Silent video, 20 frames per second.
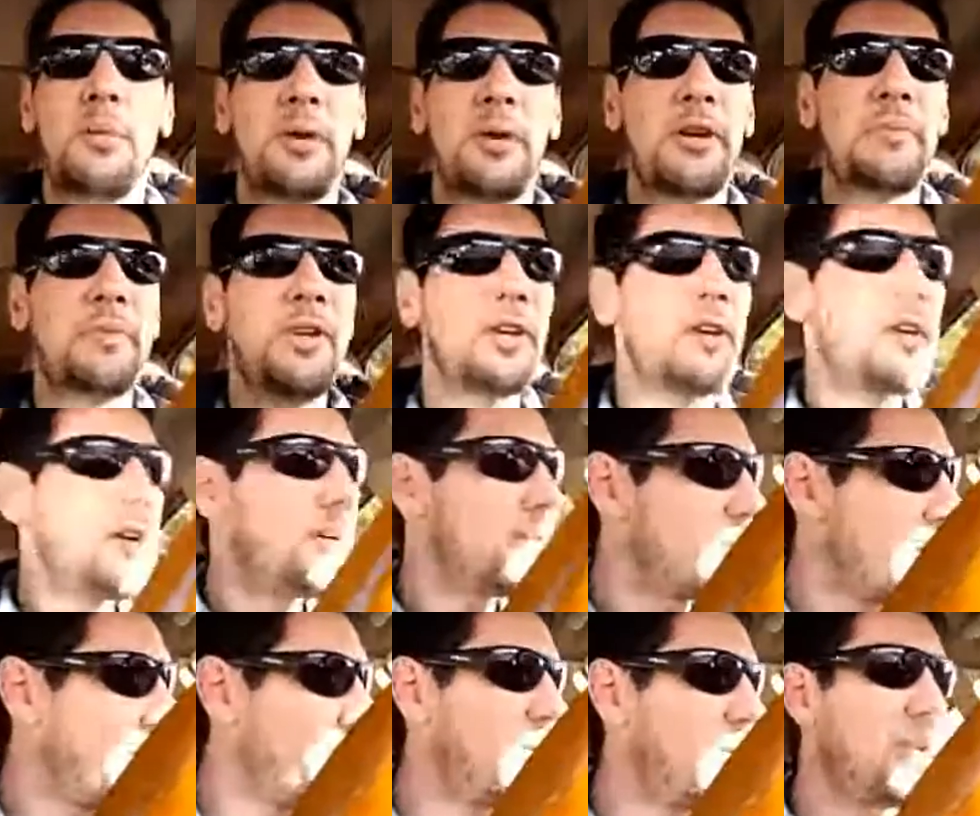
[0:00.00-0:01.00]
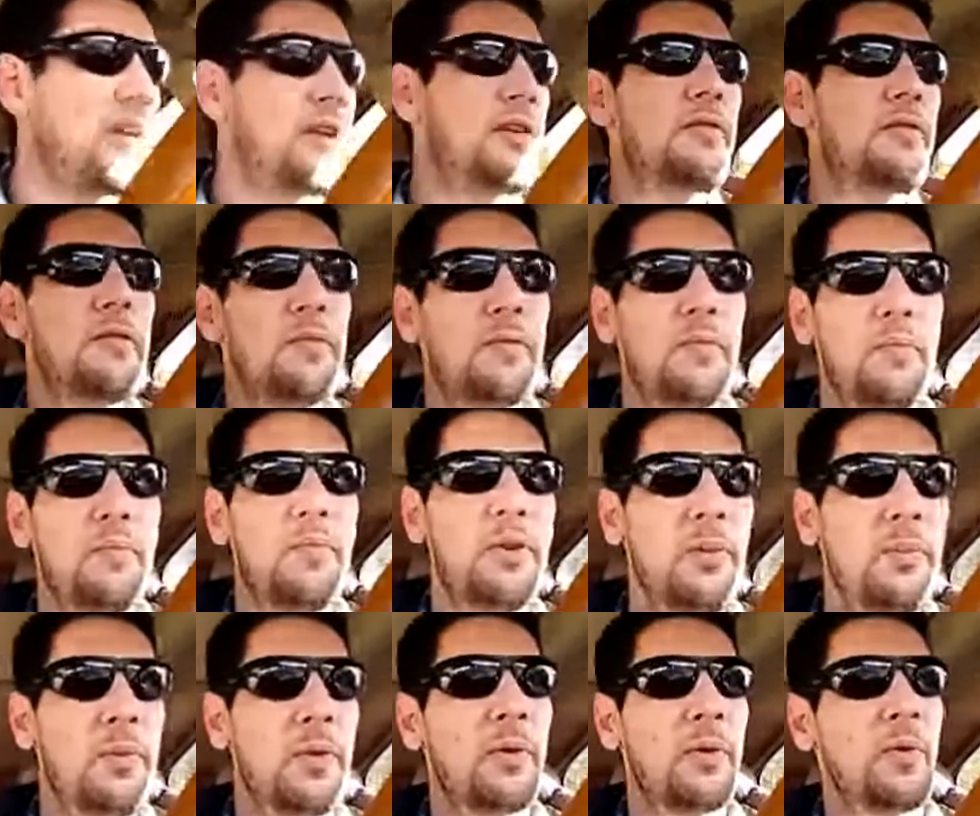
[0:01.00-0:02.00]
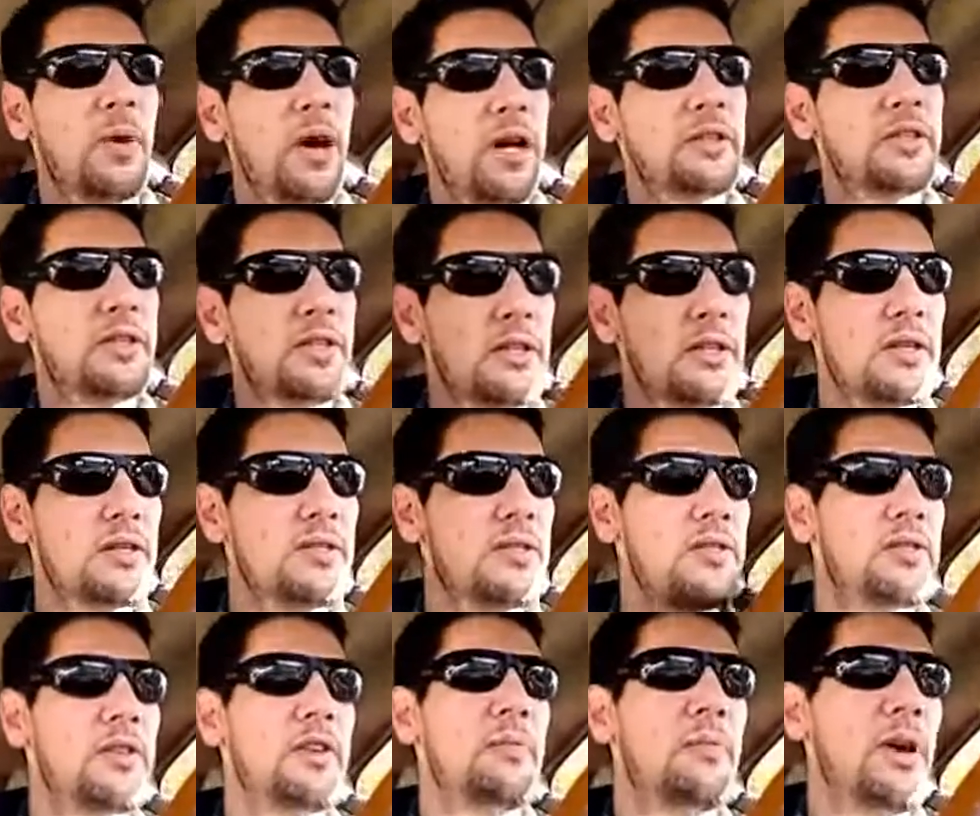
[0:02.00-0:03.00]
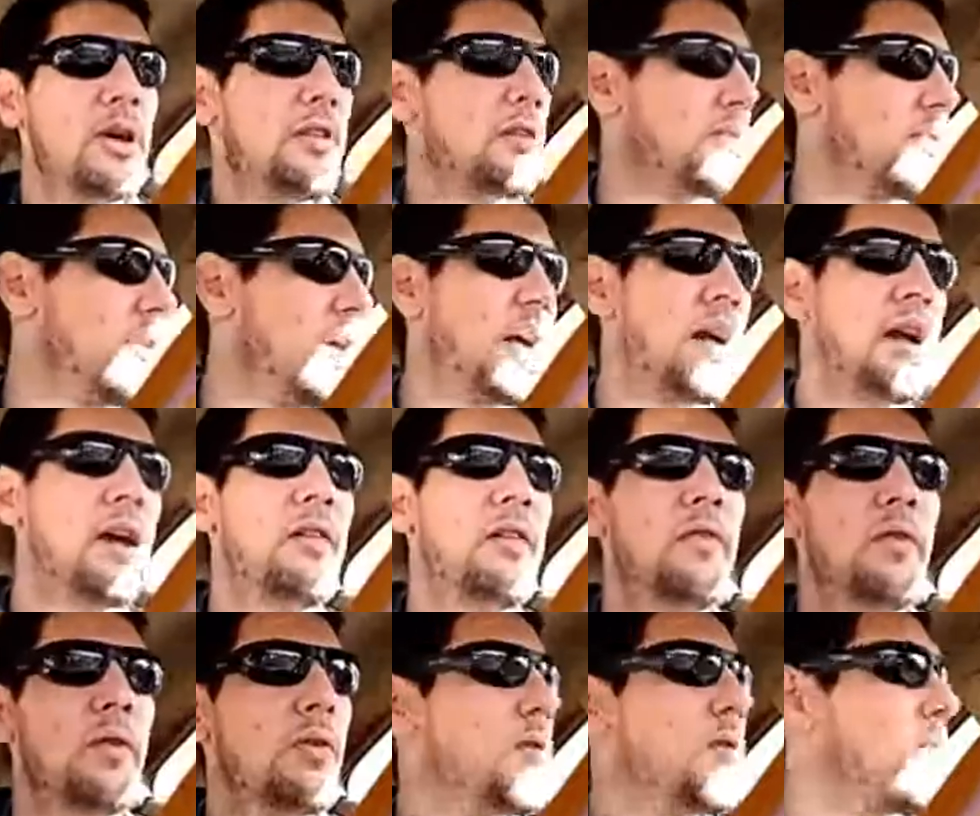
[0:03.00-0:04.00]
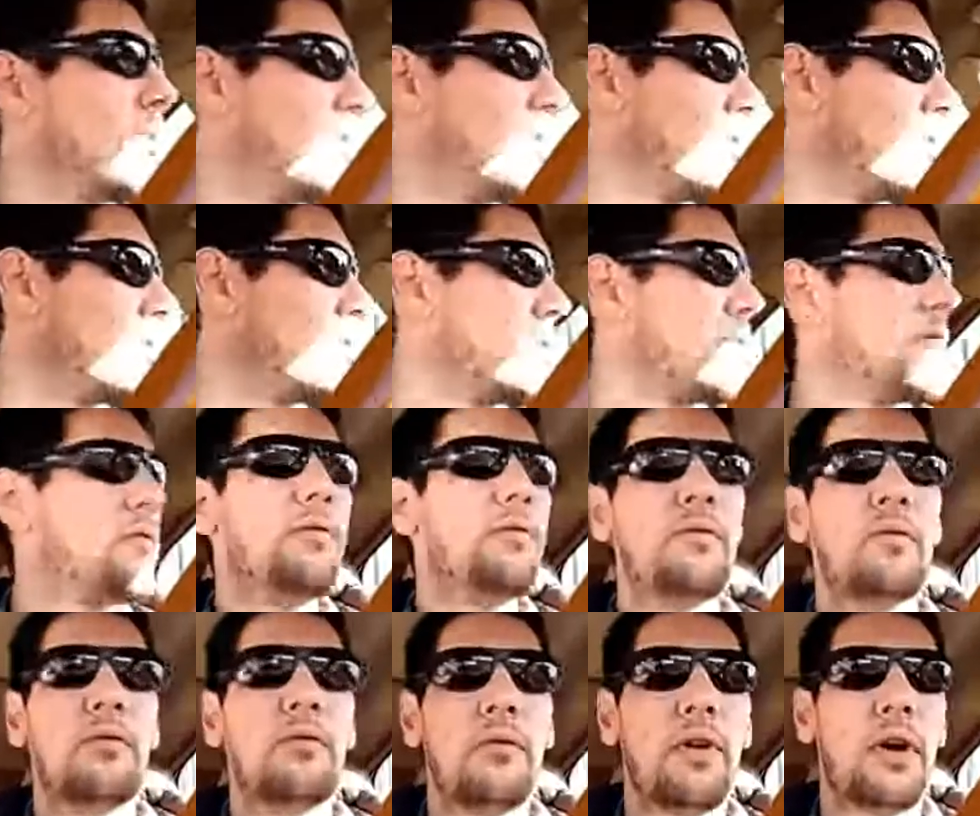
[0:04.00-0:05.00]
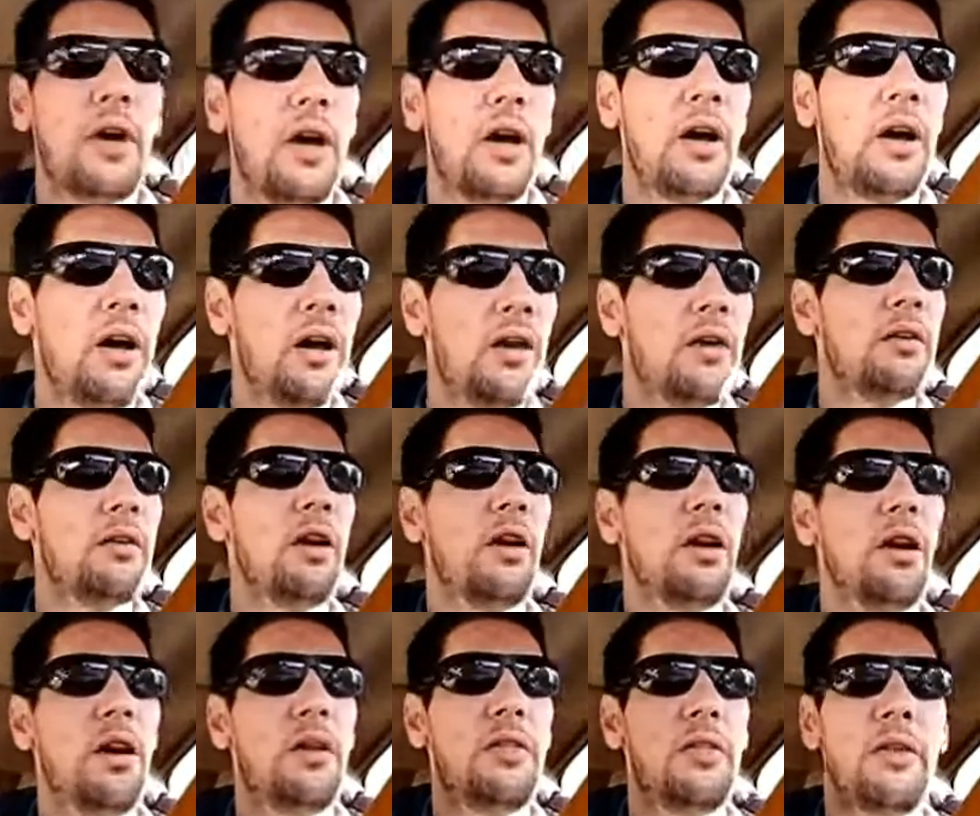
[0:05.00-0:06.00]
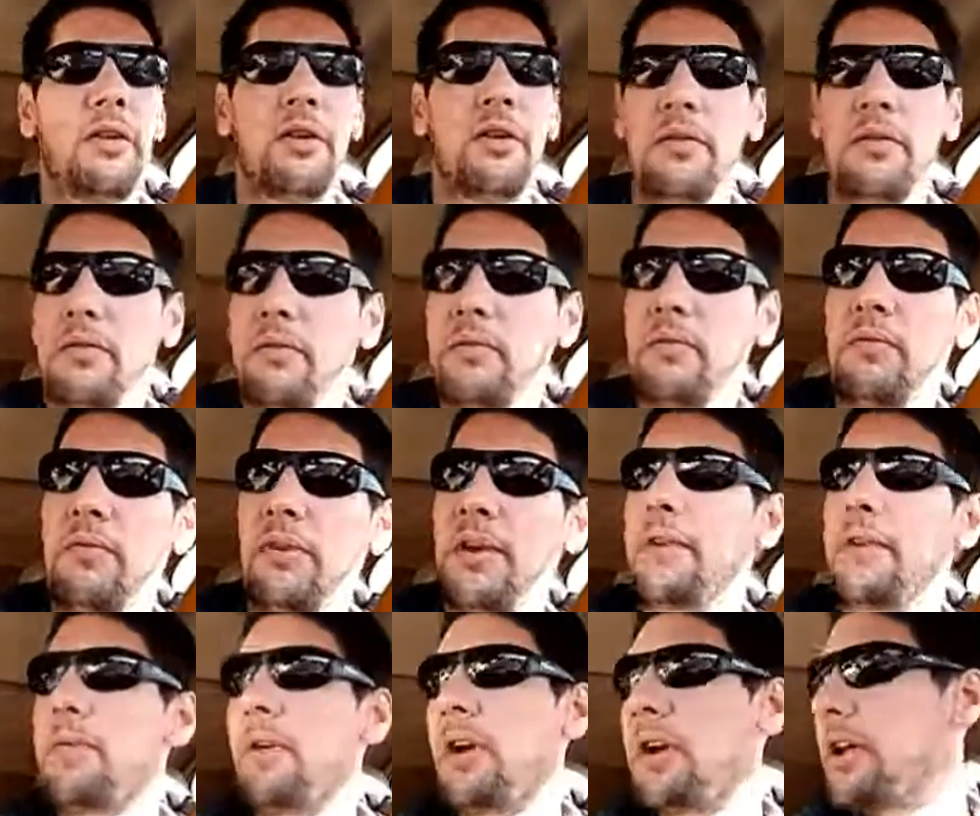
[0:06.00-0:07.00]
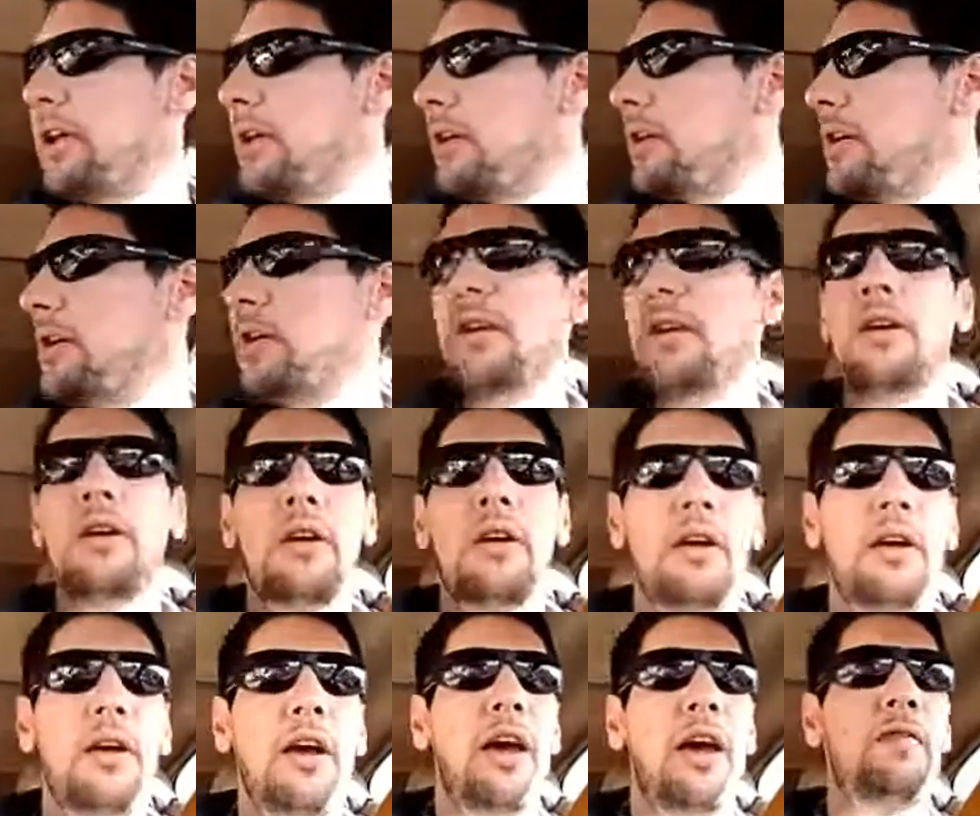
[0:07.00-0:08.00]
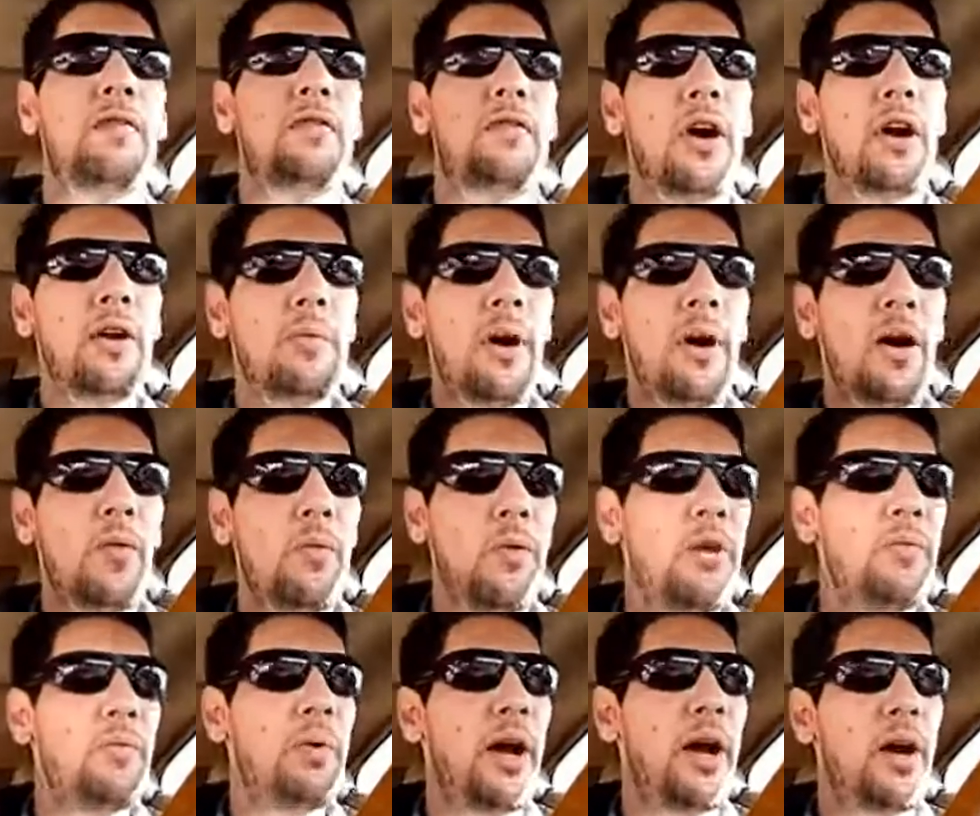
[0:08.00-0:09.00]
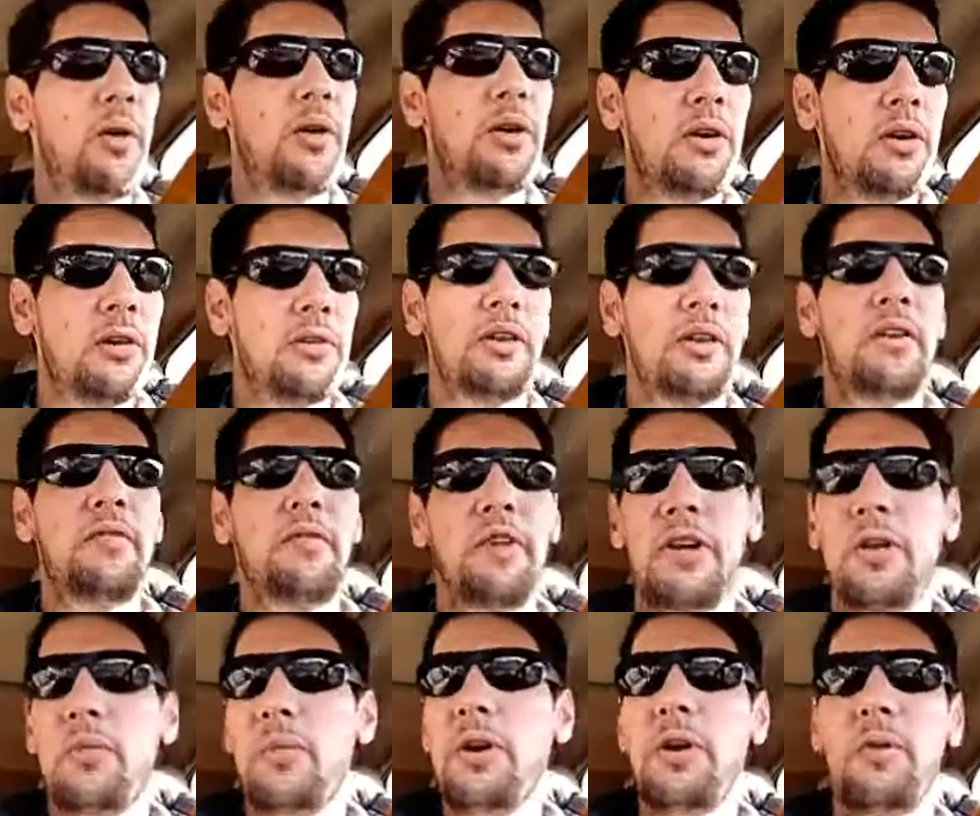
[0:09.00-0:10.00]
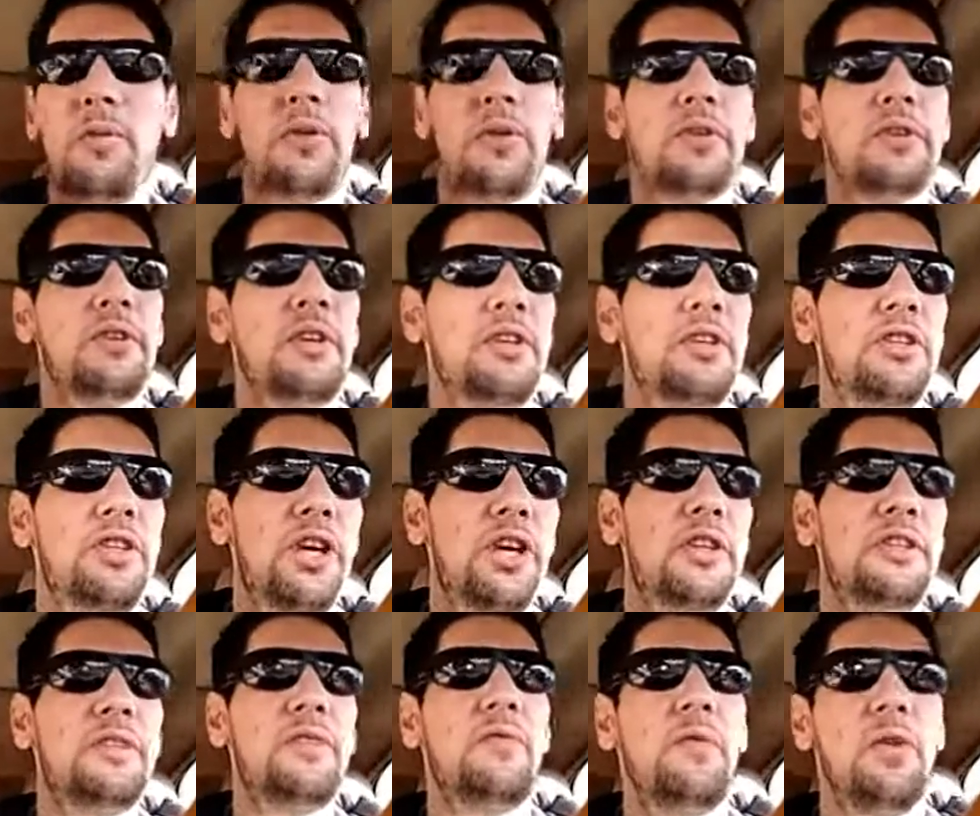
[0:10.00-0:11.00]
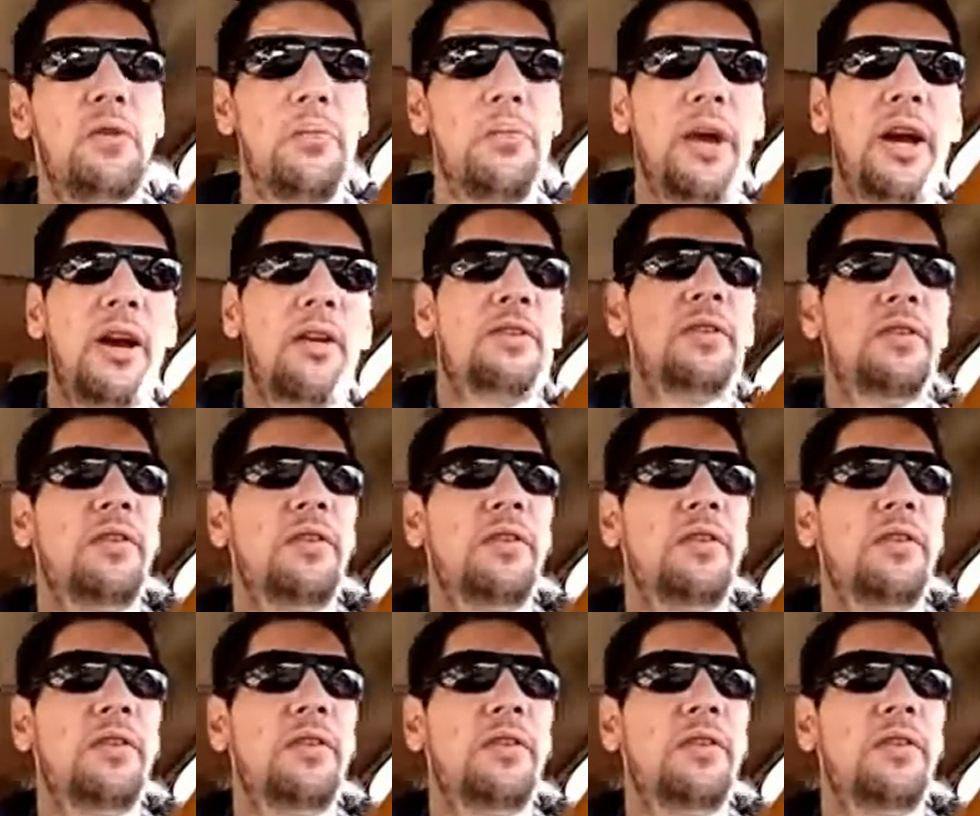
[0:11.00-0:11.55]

But I'm curious how many of people watching this stream either live or uh, on the rerun have thought about wind power, live anywhere where there's any chance of wind power.